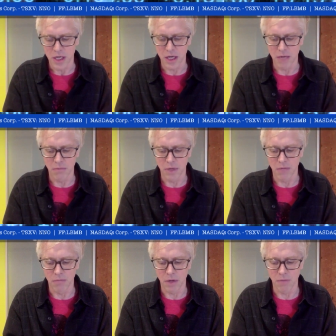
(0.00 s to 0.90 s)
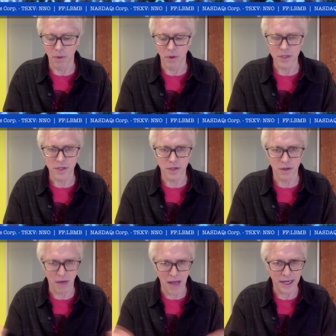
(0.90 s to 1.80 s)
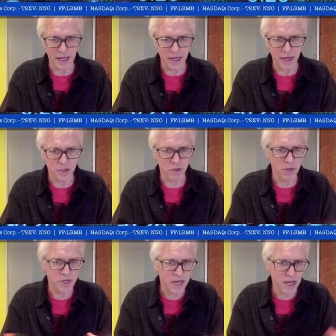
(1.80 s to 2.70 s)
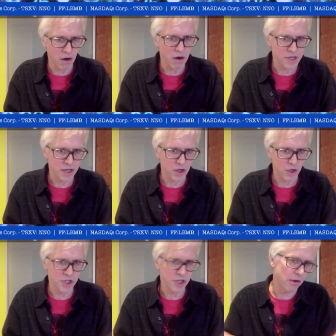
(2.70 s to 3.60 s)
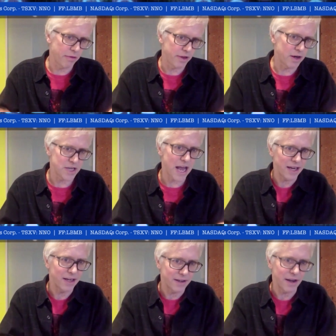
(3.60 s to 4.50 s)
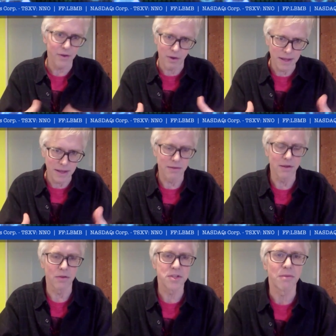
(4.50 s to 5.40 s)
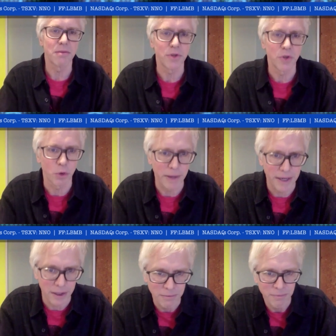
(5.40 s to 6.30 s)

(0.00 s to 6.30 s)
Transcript: um, um, components that they're adding in here. So we're taking our technology know how theirs, adding it together to make the you know the sum of the total better.